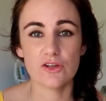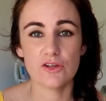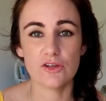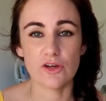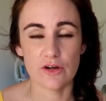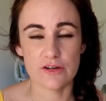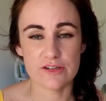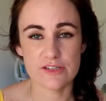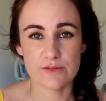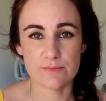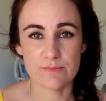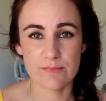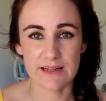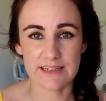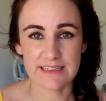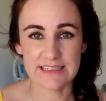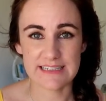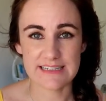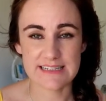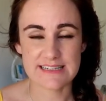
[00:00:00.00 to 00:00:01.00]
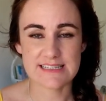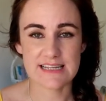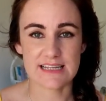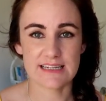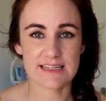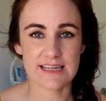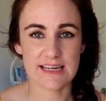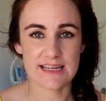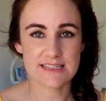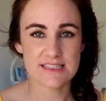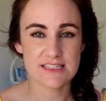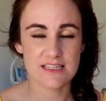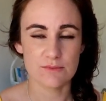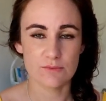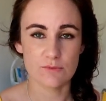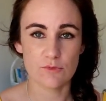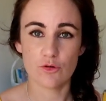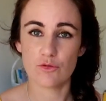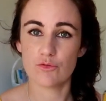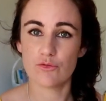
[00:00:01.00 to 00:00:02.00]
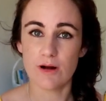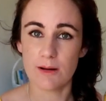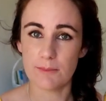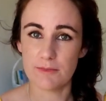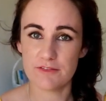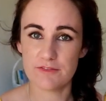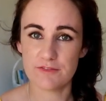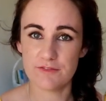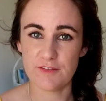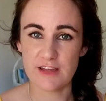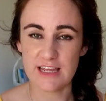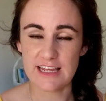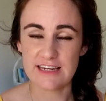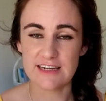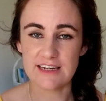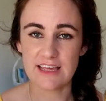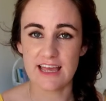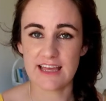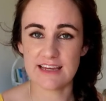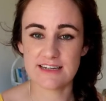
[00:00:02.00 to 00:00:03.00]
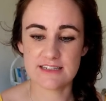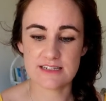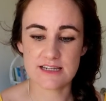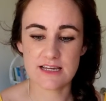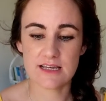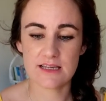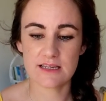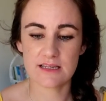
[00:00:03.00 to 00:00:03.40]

go to Bunnings and get some rubber feet and